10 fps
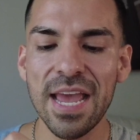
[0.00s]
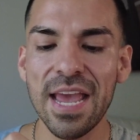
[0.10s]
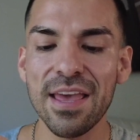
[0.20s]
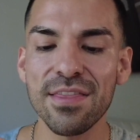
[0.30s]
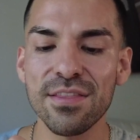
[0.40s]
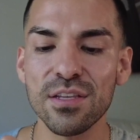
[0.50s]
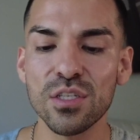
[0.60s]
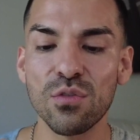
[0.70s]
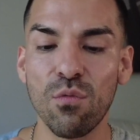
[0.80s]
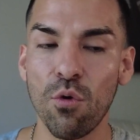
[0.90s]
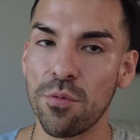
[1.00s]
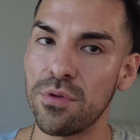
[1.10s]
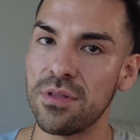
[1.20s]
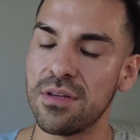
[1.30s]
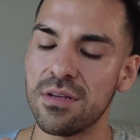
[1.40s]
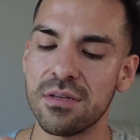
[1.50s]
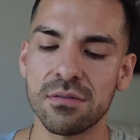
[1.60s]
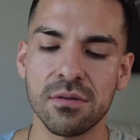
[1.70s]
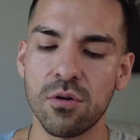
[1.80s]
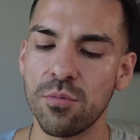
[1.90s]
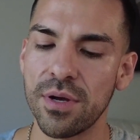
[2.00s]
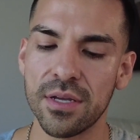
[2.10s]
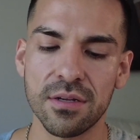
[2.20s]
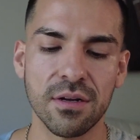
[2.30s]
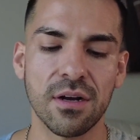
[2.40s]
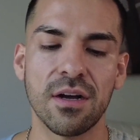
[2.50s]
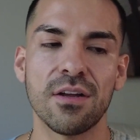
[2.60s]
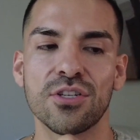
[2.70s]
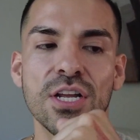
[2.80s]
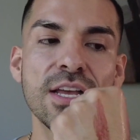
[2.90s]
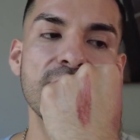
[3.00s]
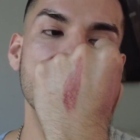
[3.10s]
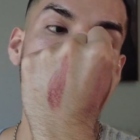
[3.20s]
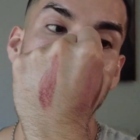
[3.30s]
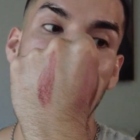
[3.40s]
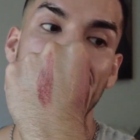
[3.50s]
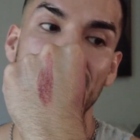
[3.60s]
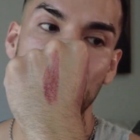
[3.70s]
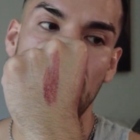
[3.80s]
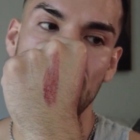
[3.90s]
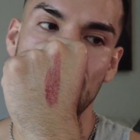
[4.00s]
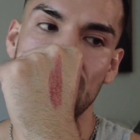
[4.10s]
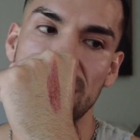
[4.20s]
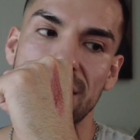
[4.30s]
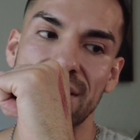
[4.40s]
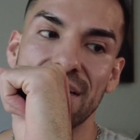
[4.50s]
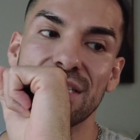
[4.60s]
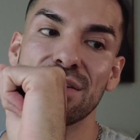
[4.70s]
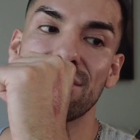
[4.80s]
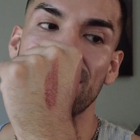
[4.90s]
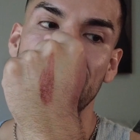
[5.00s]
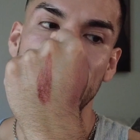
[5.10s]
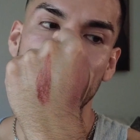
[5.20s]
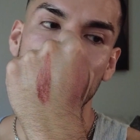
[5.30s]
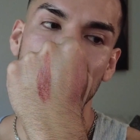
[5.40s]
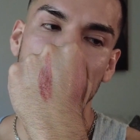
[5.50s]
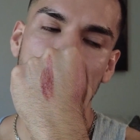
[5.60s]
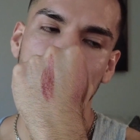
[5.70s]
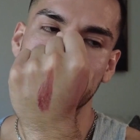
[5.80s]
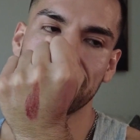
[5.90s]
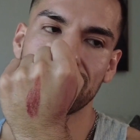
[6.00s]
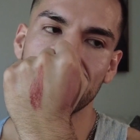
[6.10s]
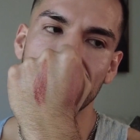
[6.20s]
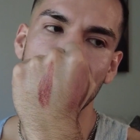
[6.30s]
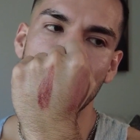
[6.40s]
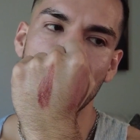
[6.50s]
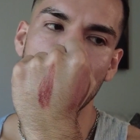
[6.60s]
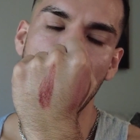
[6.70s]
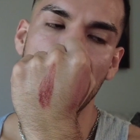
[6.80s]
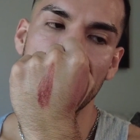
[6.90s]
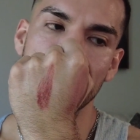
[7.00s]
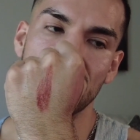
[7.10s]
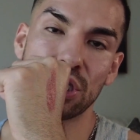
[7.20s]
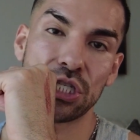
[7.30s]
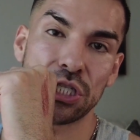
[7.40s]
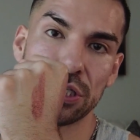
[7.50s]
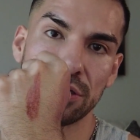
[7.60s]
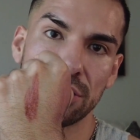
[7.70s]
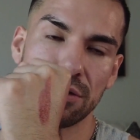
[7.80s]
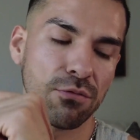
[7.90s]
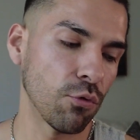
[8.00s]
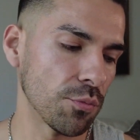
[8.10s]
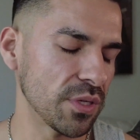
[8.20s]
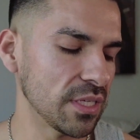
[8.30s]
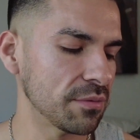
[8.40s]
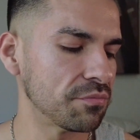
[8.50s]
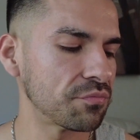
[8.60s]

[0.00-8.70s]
and this formula, oh my gosh, this is a heavy swatch. It's a very sheer formula,